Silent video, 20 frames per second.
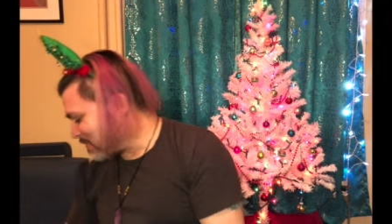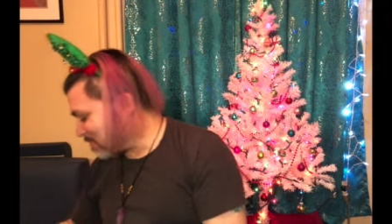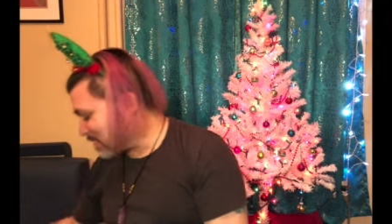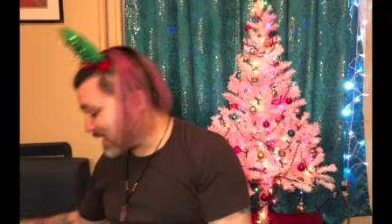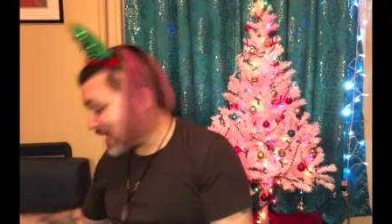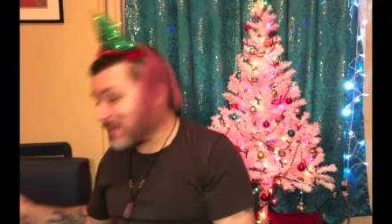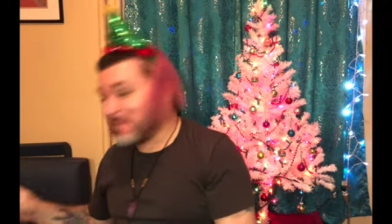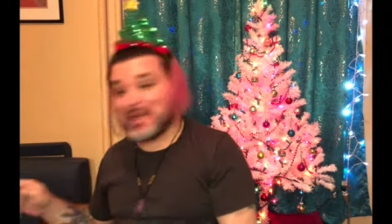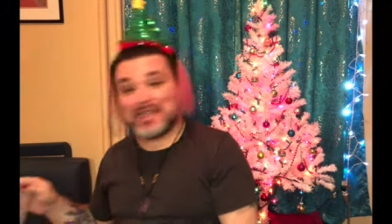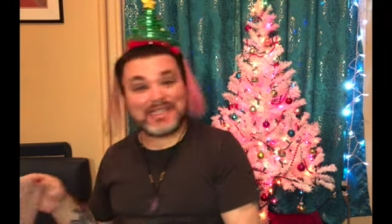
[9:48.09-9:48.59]
but
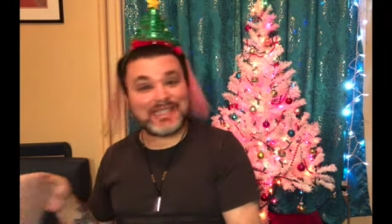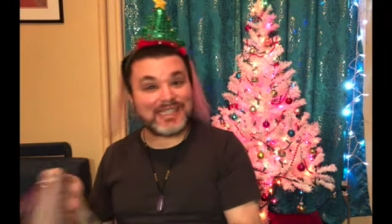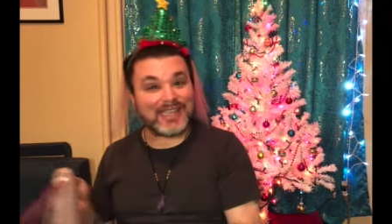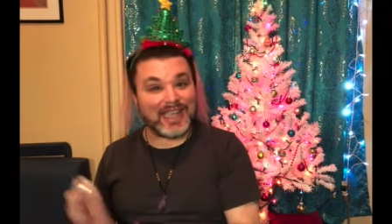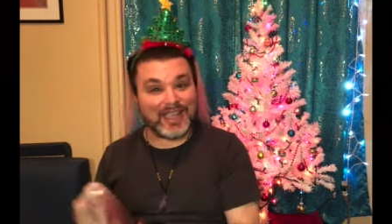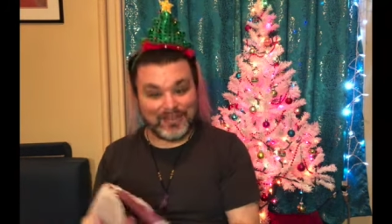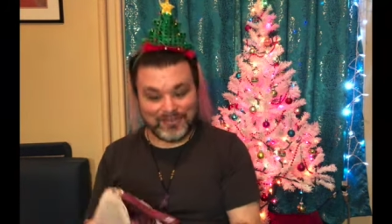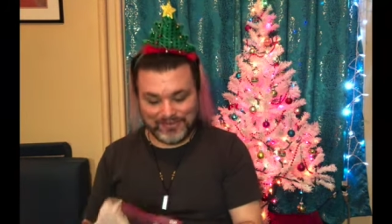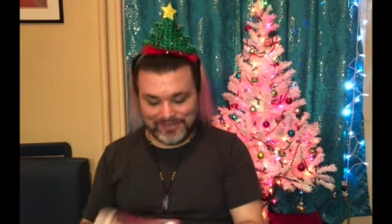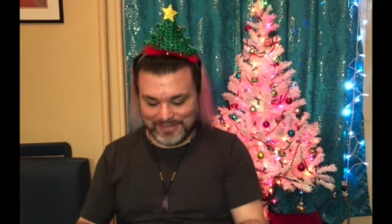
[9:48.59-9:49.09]
I must
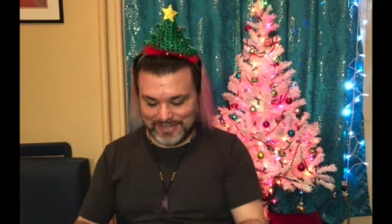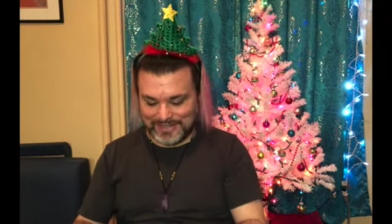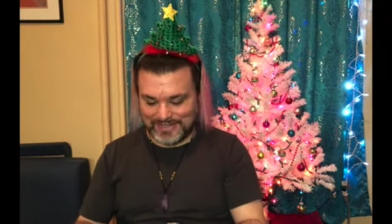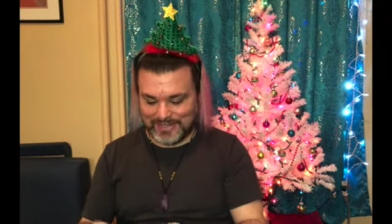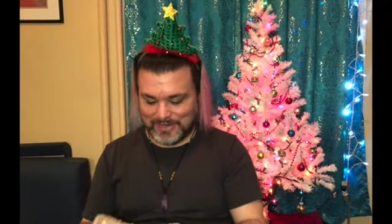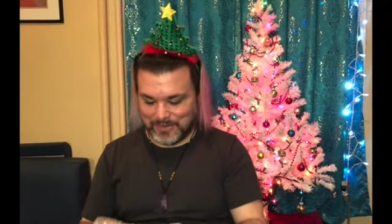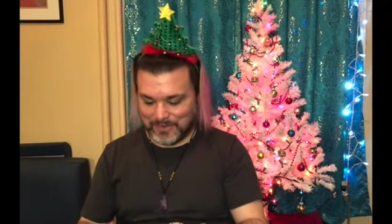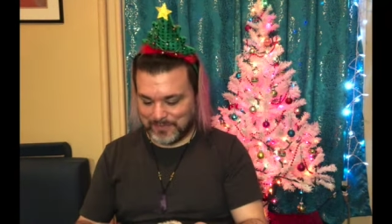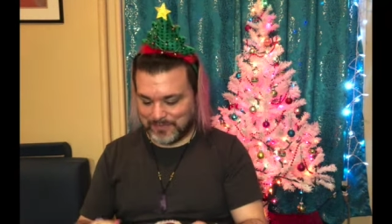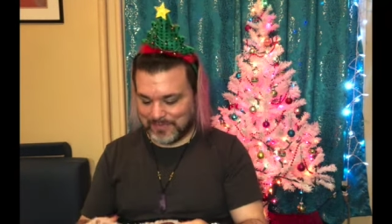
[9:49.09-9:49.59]
have,
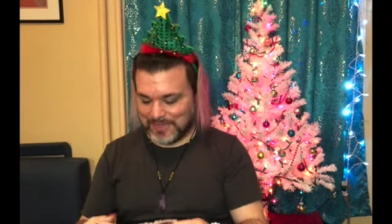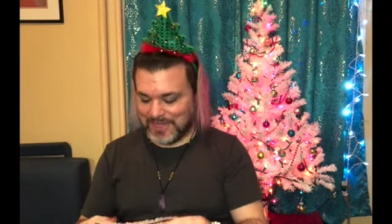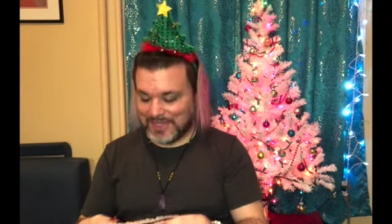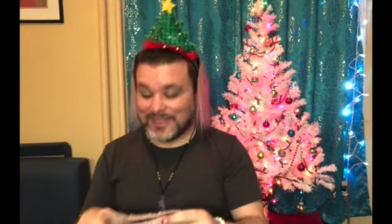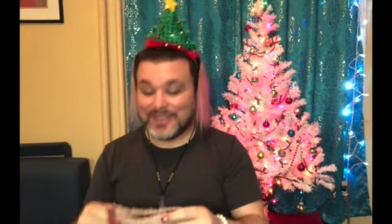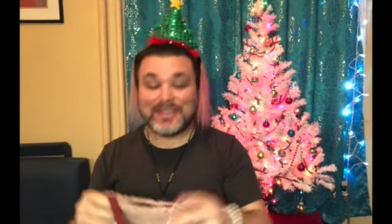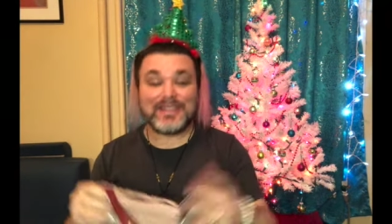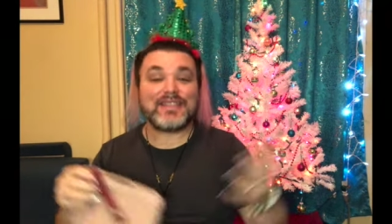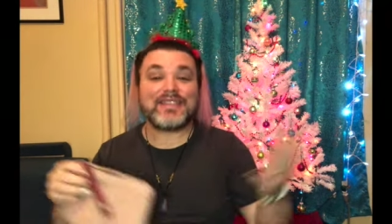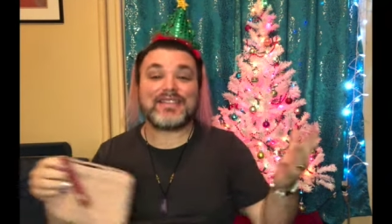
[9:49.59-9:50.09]
so
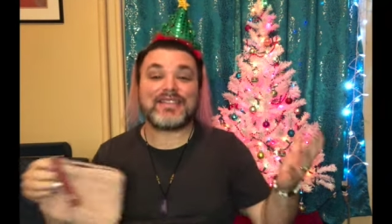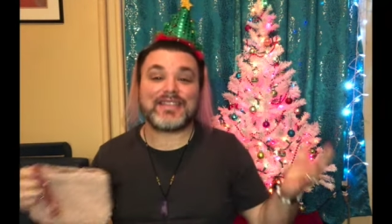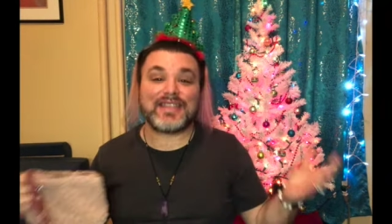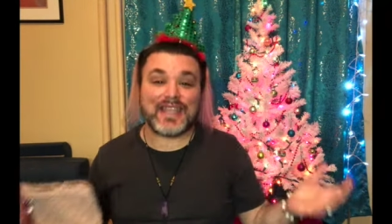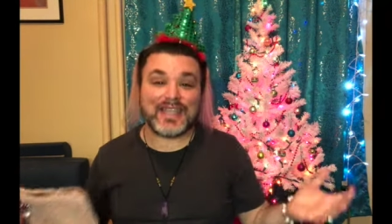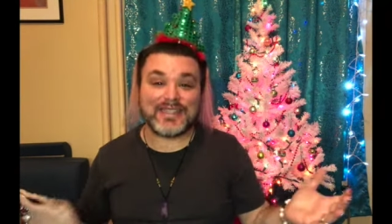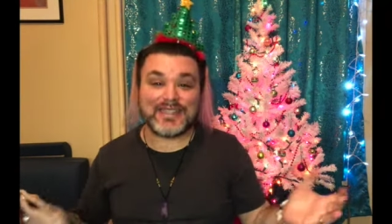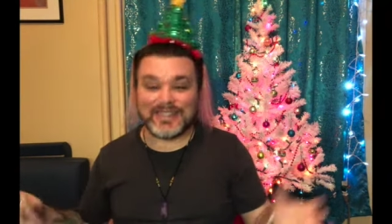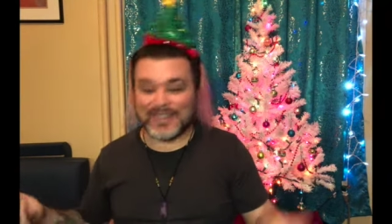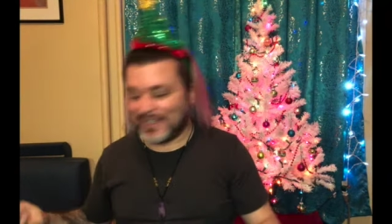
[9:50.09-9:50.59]

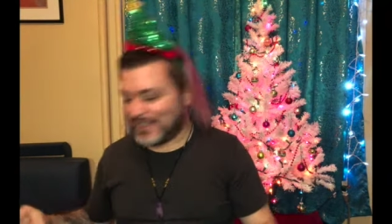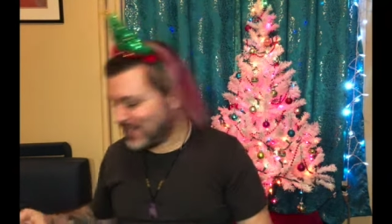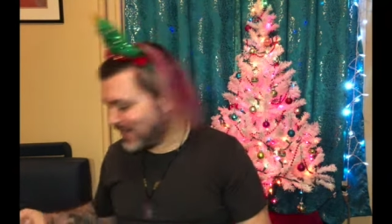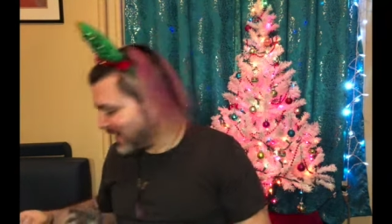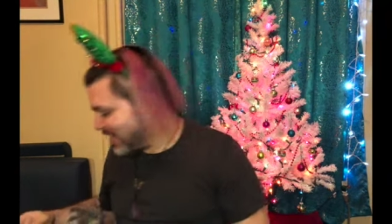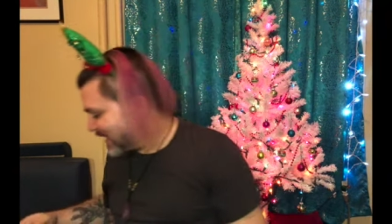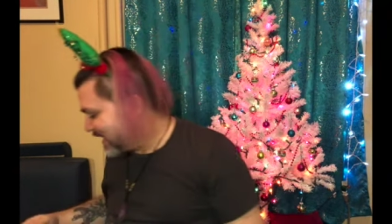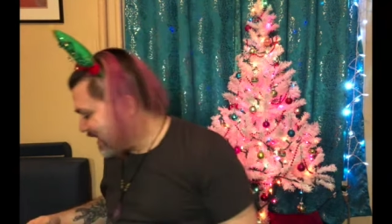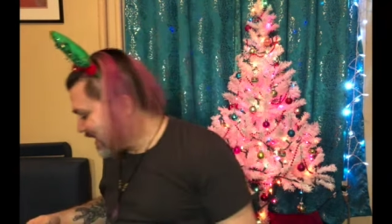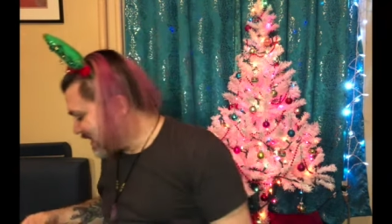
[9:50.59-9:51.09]
that's it.
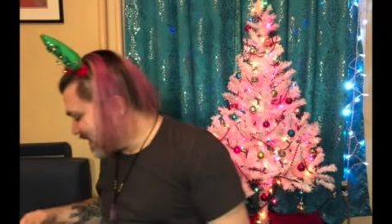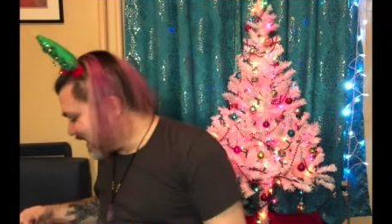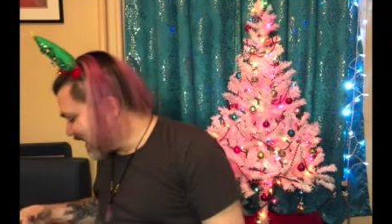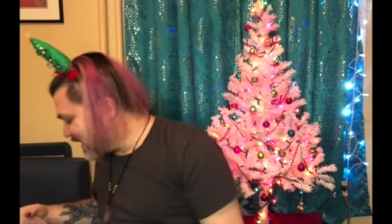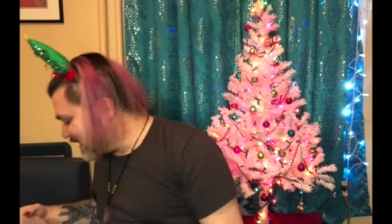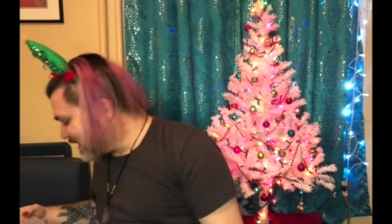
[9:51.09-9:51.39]
That